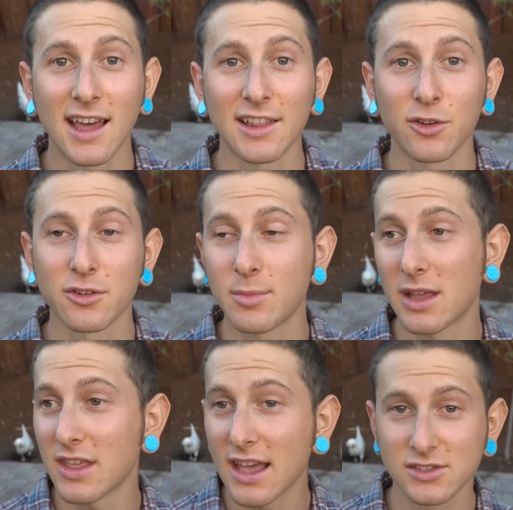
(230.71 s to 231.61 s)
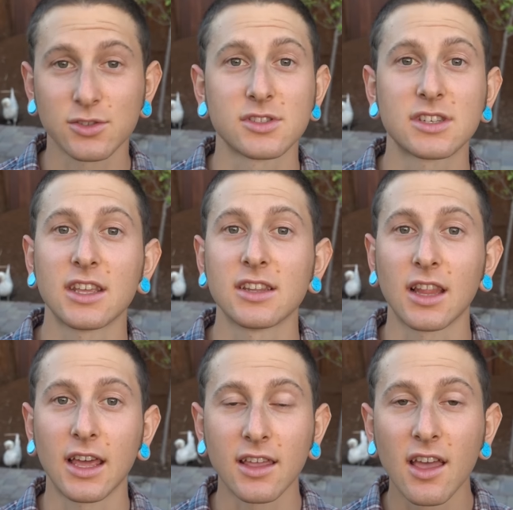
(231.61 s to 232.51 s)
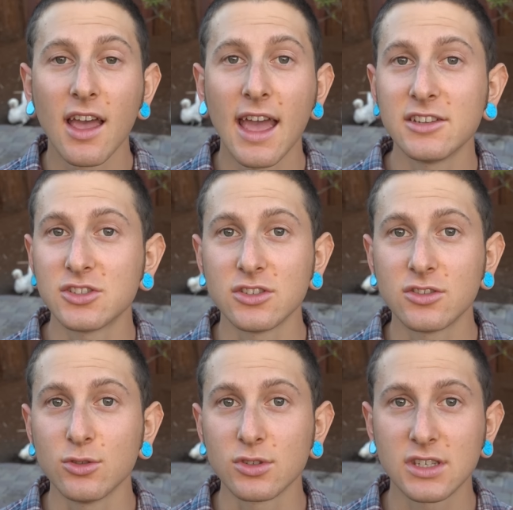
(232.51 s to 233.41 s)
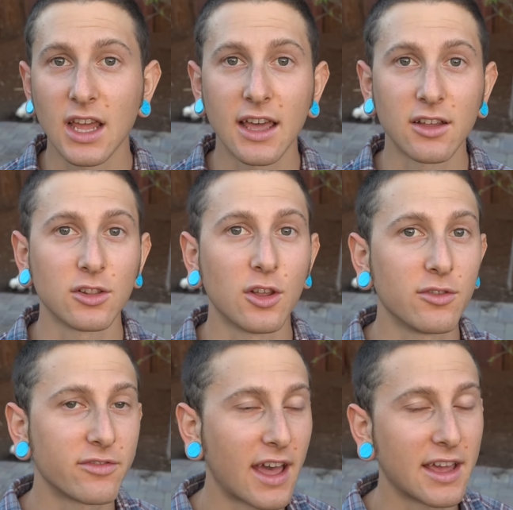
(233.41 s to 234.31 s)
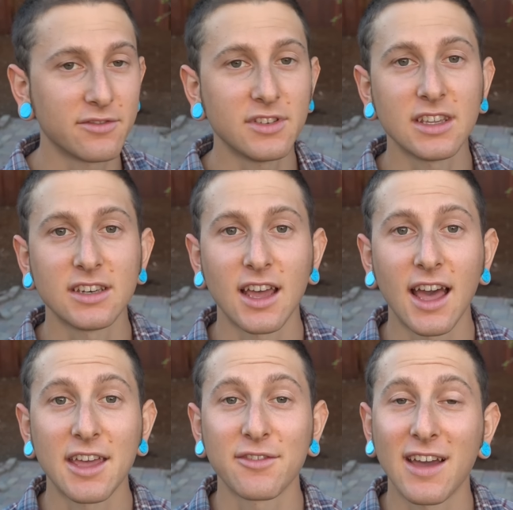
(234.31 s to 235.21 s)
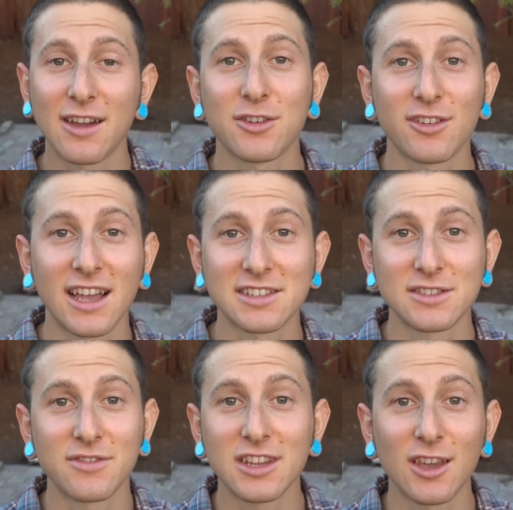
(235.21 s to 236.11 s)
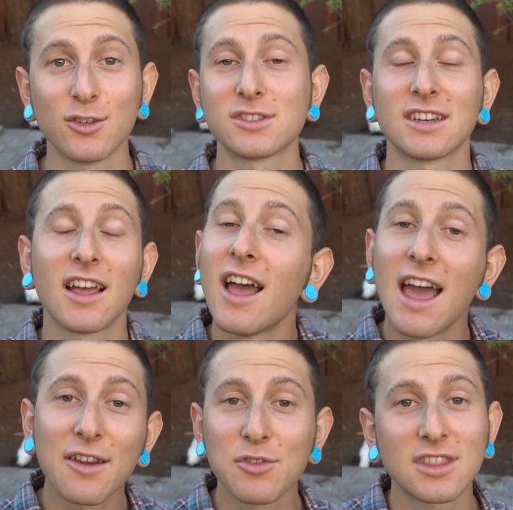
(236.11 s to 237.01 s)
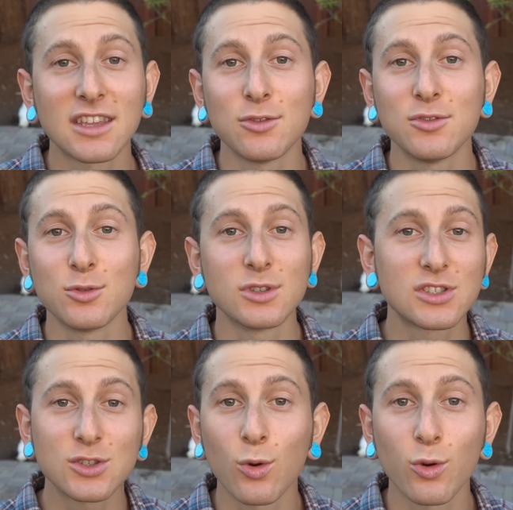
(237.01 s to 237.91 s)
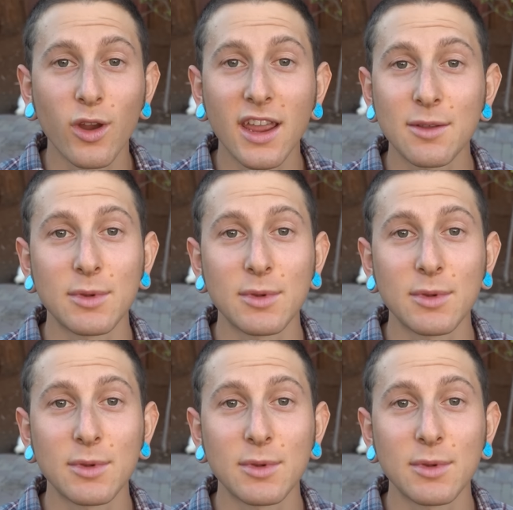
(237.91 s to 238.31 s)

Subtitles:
I learned about the Esselstyn, like Engine 2 style, low fat vegan diet, found your guys' videos, and everything you do is so great.